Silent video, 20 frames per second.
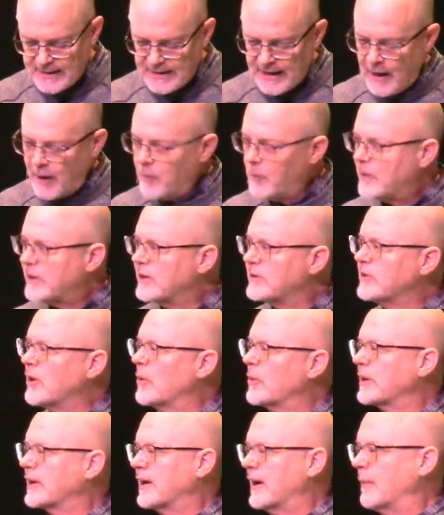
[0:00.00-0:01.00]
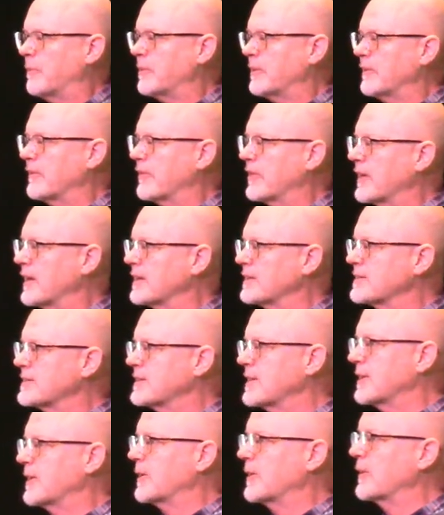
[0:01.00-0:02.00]
Now, I want to note a couple of
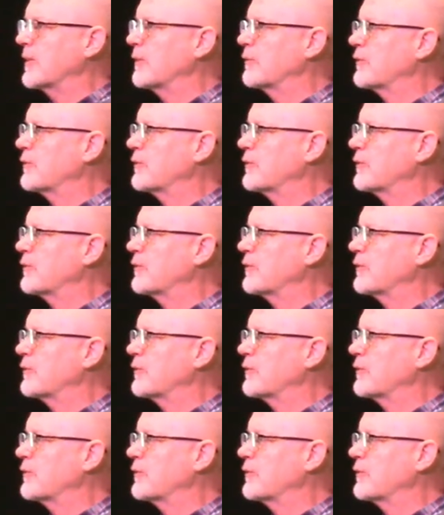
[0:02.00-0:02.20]
things here.